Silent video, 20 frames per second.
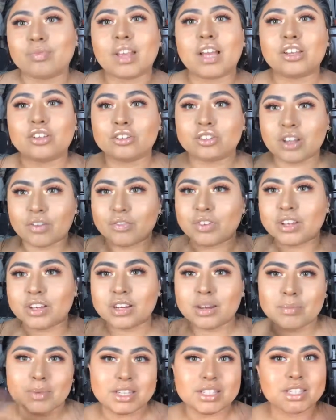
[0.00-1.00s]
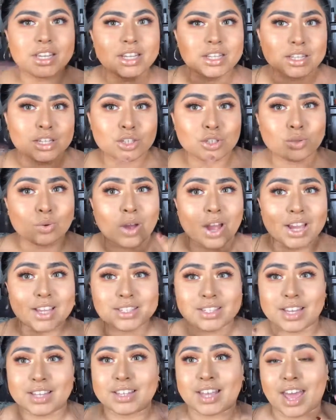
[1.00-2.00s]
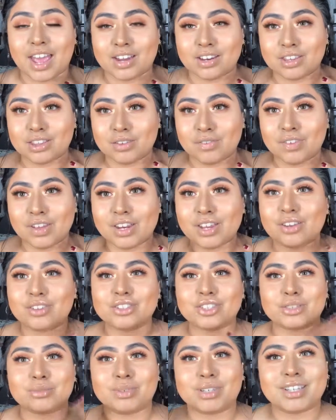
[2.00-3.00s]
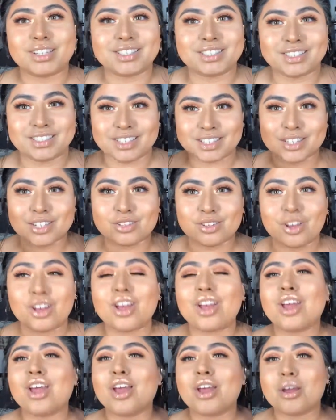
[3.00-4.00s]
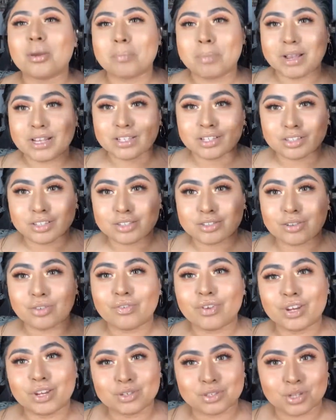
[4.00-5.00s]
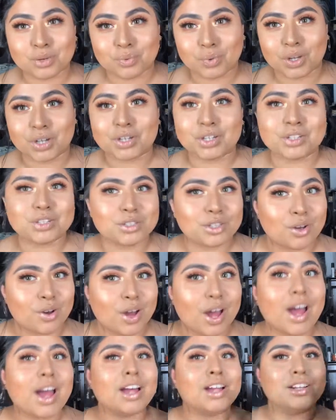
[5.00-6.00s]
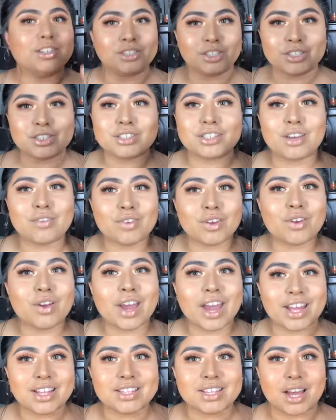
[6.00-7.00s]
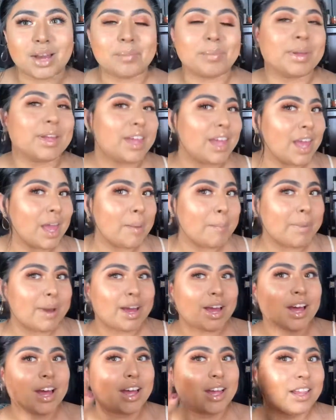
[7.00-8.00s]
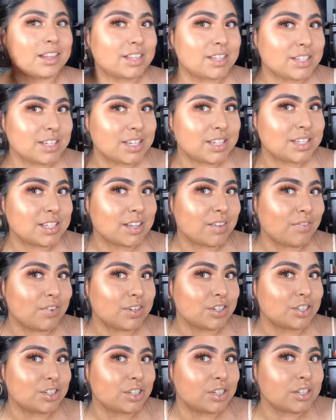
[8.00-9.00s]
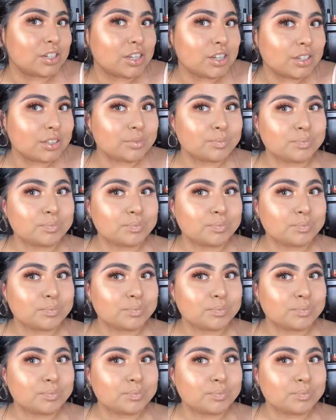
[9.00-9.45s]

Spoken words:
You're definitely gonna be seeing this twice, like the end of the video, just because this is basically 2 videos in one. So just giving you a heads up. But this is the finishing look.